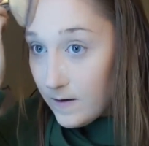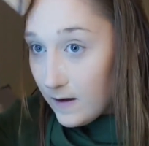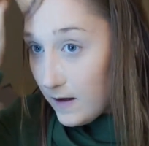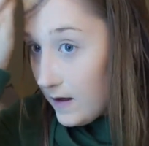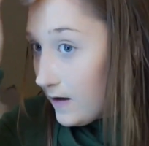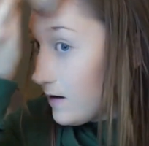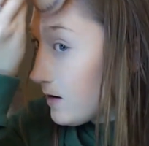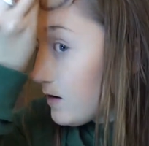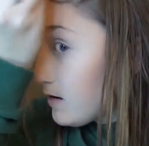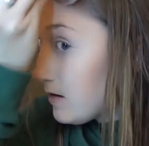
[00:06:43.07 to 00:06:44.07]

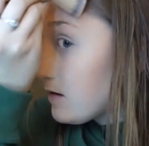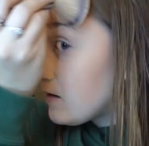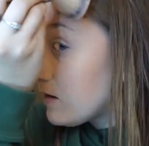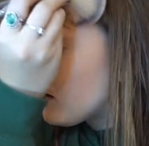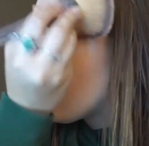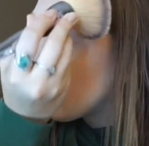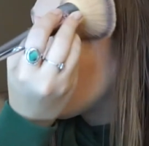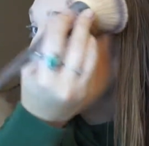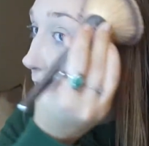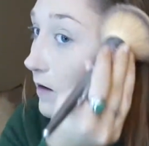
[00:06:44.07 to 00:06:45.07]
and
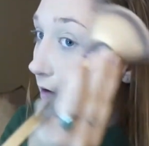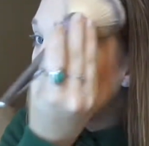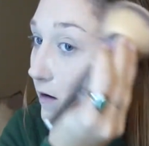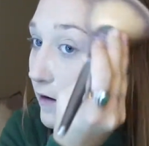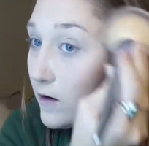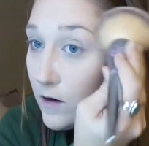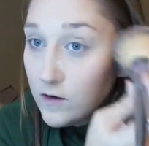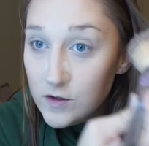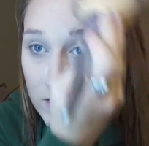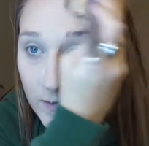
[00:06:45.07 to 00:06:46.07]

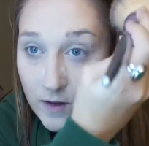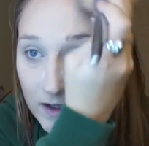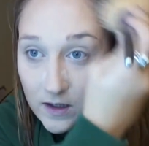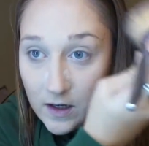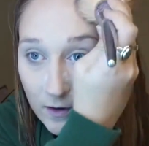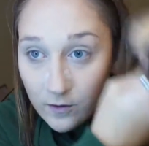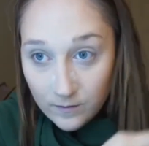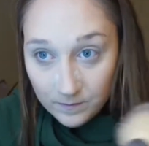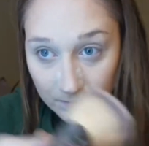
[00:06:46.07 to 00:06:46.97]
just blend it out.